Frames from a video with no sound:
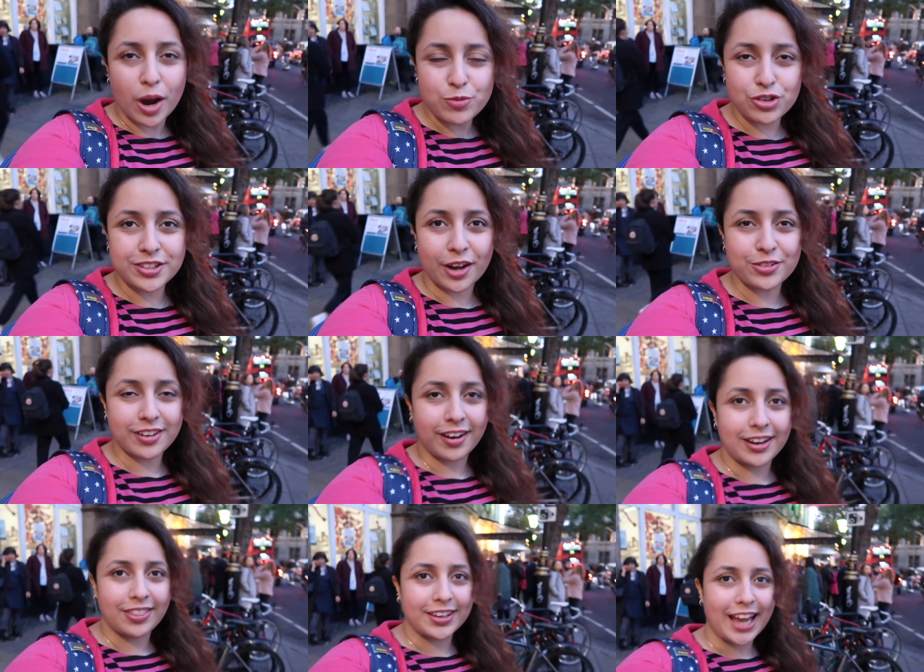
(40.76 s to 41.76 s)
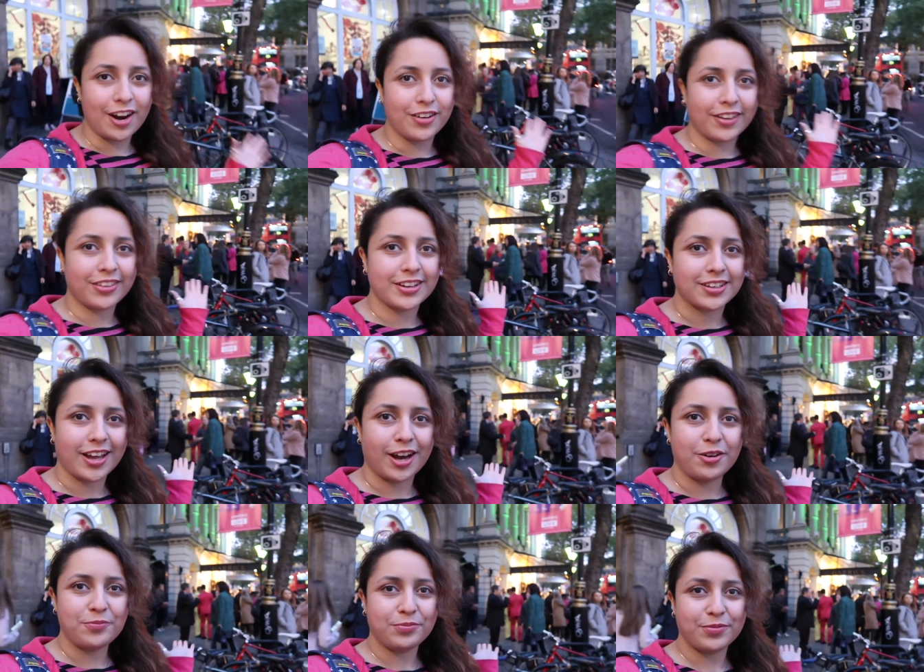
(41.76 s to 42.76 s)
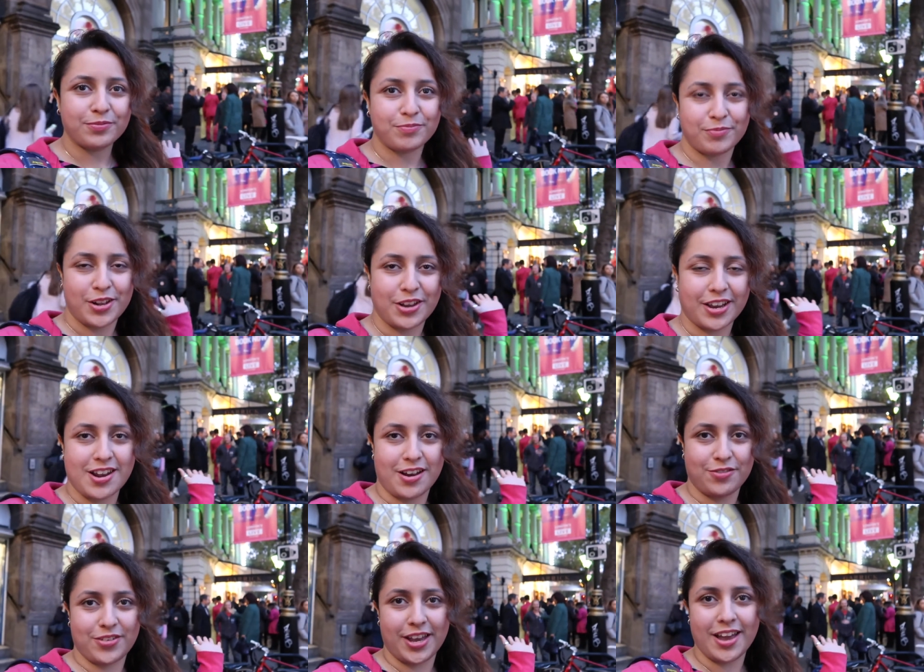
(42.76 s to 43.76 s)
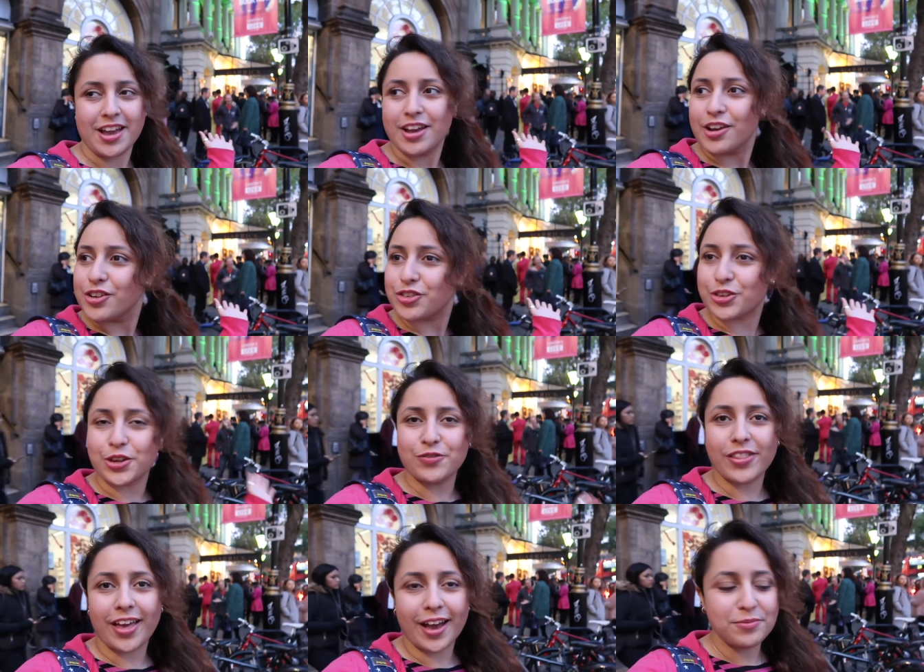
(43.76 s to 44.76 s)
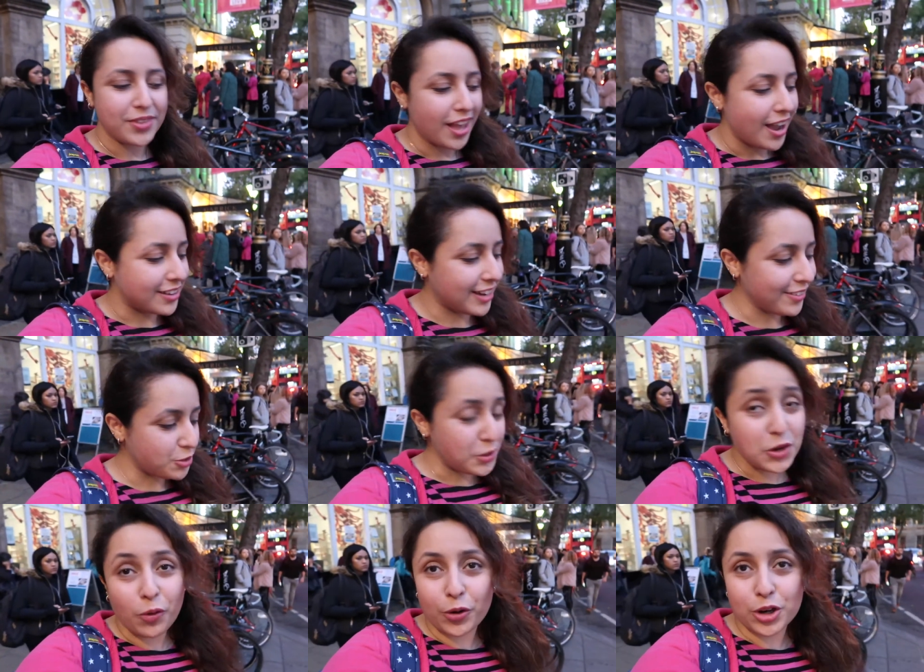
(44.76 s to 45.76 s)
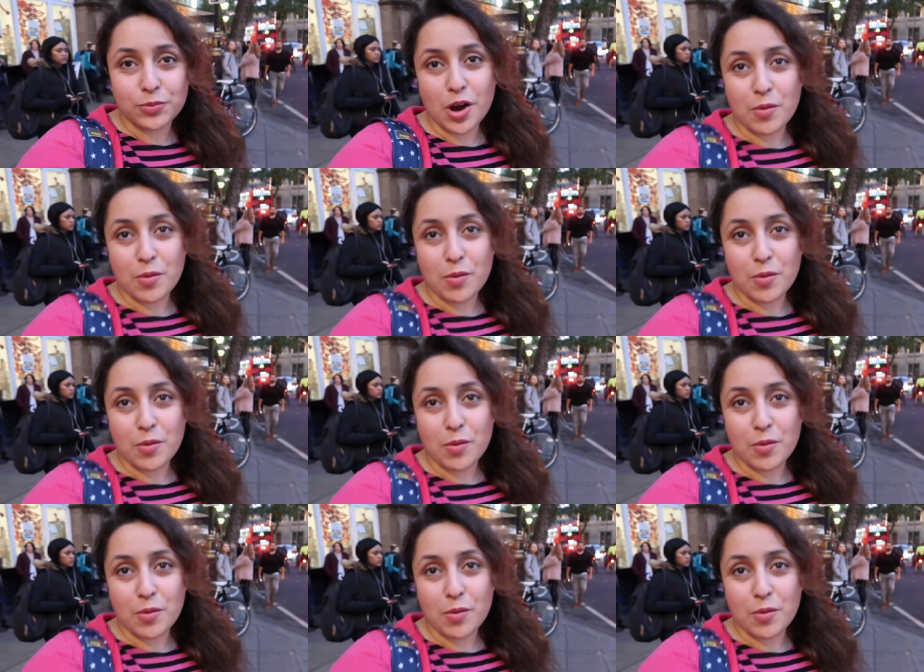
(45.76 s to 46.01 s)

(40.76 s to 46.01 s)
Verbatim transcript: So I'm just outside the Garrick Theatre now, looking lovely, just over there. And I had this really awkward